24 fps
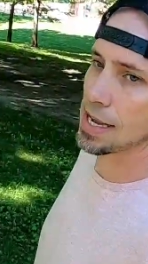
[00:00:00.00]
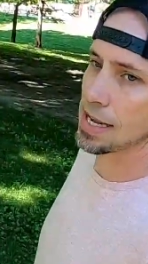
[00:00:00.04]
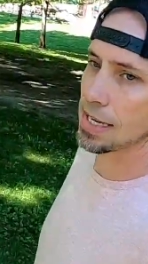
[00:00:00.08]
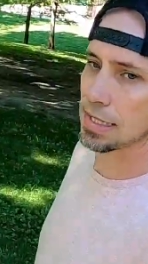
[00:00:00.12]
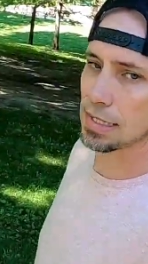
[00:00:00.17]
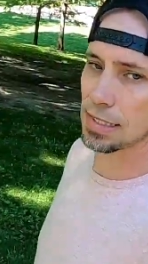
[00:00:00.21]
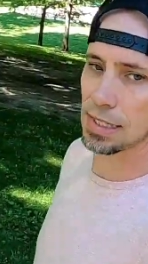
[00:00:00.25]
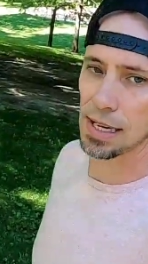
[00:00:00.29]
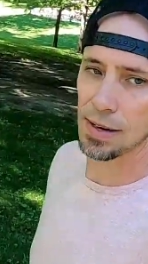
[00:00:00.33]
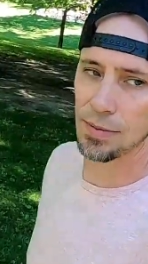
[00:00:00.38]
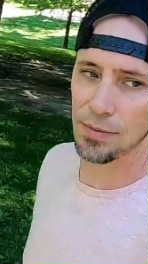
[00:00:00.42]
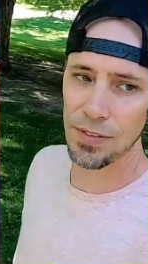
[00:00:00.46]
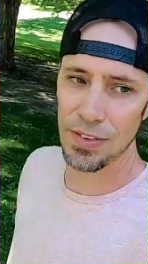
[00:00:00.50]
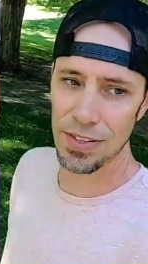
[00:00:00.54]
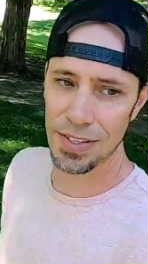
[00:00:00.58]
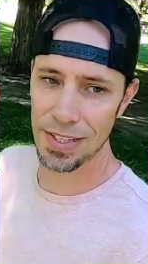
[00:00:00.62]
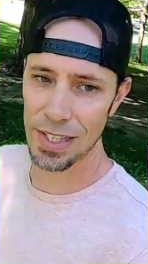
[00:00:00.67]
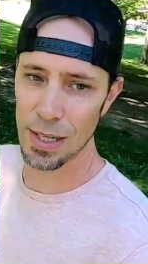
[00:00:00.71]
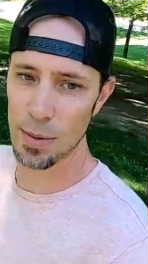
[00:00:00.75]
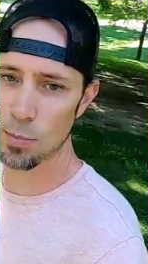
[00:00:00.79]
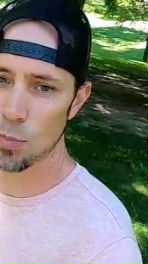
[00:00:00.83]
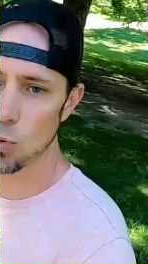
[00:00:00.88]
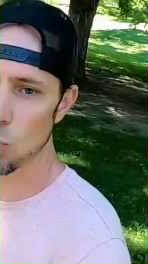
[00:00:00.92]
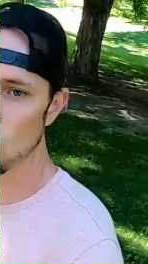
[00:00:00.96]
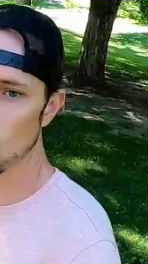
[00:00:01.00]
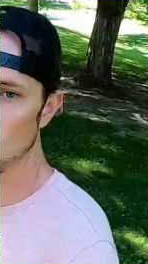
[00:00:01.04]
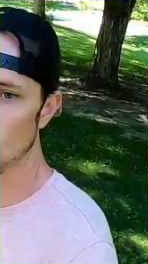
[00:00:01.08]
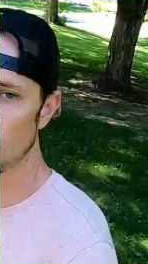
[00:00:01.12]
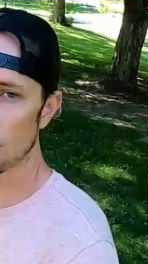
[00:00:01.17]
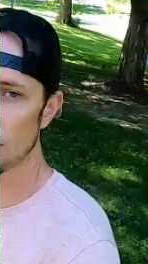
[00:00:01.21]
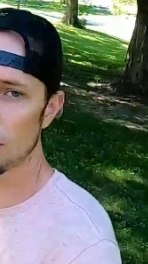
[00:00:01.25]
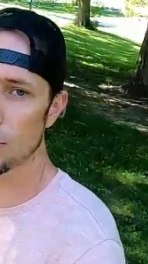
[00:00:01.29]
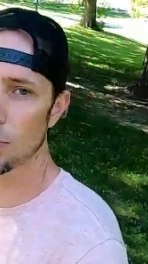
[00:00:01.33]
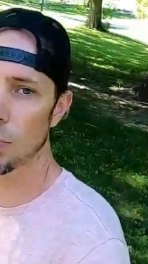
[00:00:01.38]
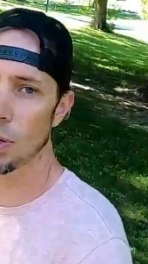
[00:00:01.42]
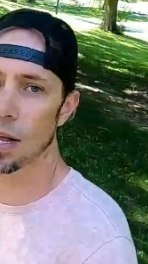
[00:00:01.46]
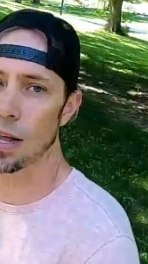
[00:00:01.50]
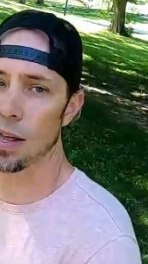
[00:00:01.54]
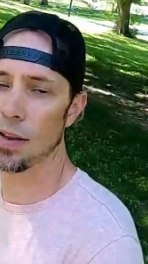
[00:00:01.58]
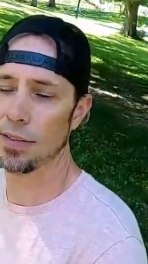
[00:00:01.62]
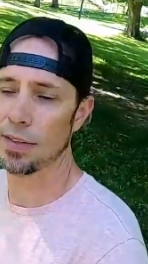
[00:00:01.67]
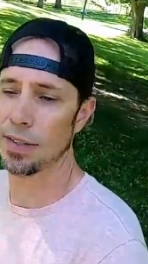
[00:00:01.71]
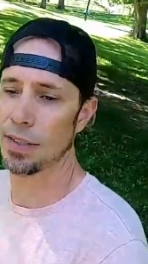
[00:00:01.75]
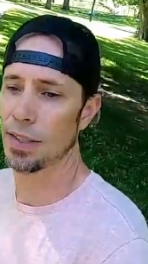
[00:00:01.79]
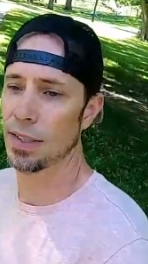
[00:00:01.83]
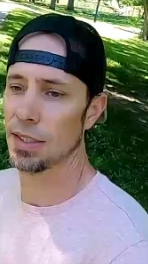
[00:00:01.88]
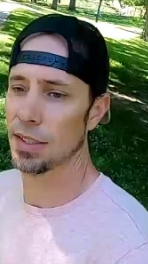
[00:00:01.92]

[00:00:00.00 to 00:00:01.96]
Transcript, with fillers: guys, time for the number one spot.